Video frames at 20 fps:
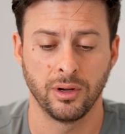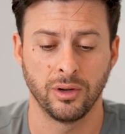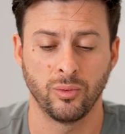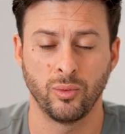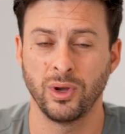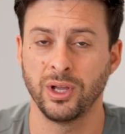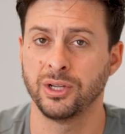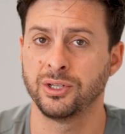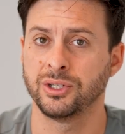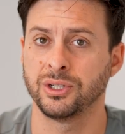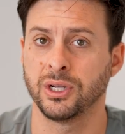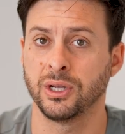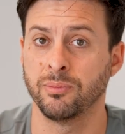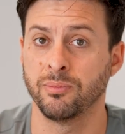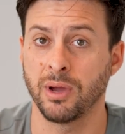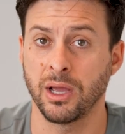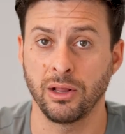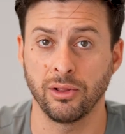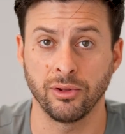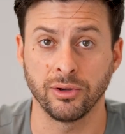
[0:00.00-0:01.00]
which it
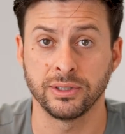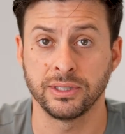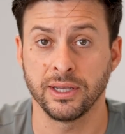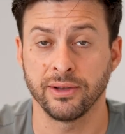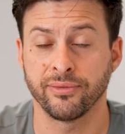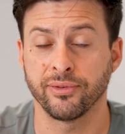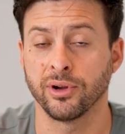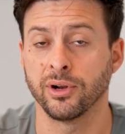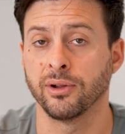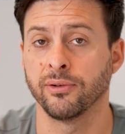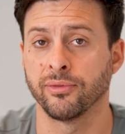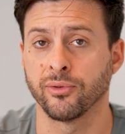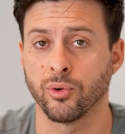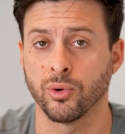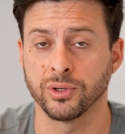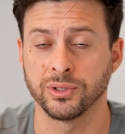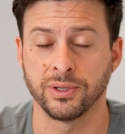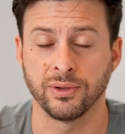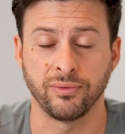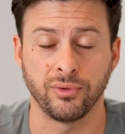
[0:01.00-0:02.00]
might look different, of
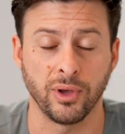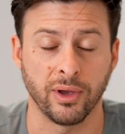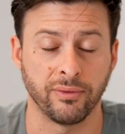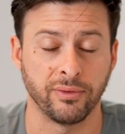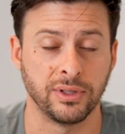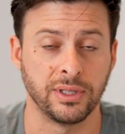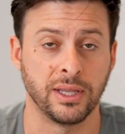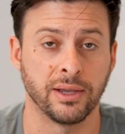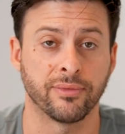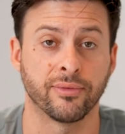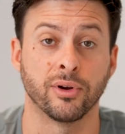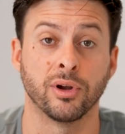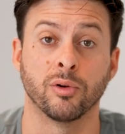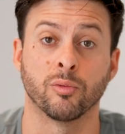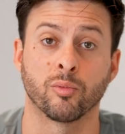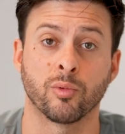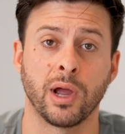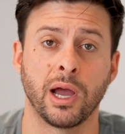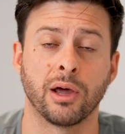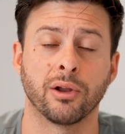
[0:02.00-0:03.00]
course, if you have a different
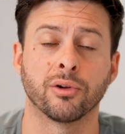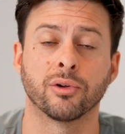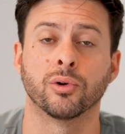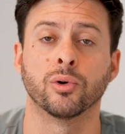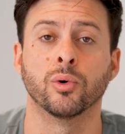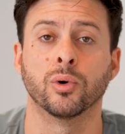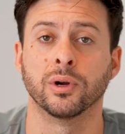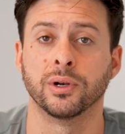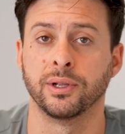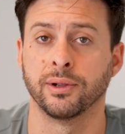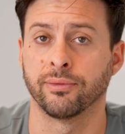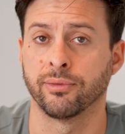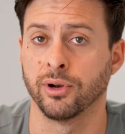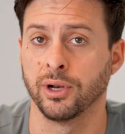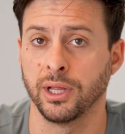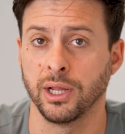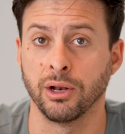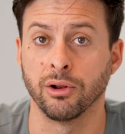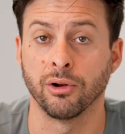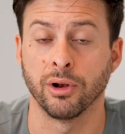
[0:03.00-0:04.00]
router or a
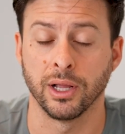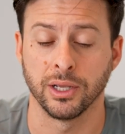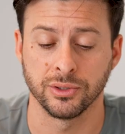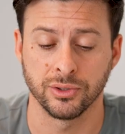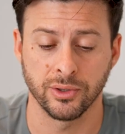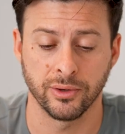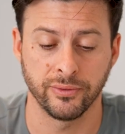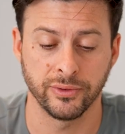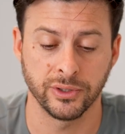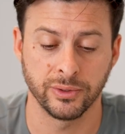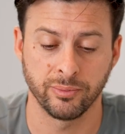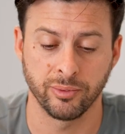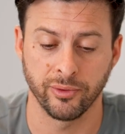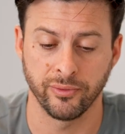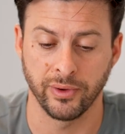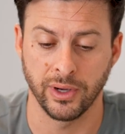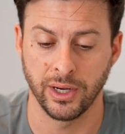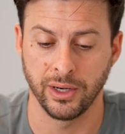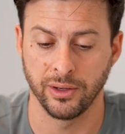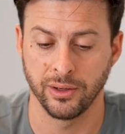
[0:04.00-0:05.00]
different internet service
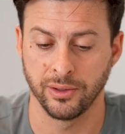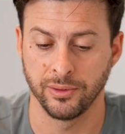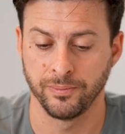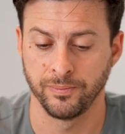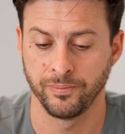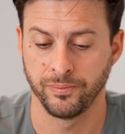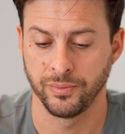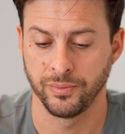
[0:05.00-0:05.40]
provider.